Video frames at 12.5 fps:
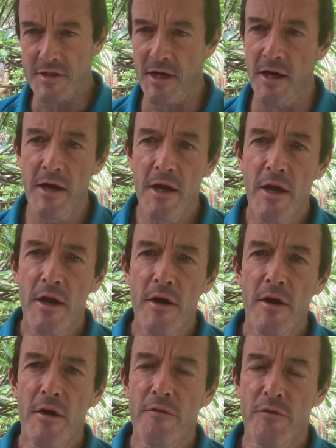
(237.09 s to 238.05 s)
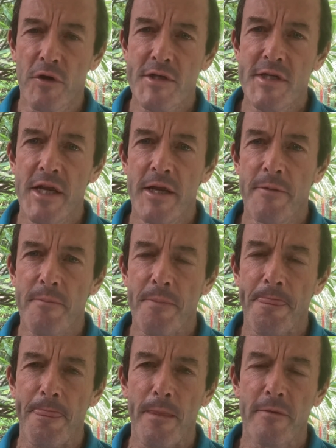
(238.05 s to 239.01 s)
Now, firstly,
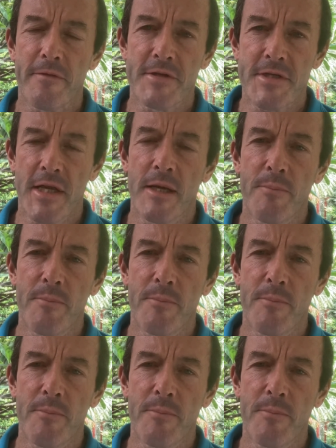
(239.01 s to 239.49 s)
the tenant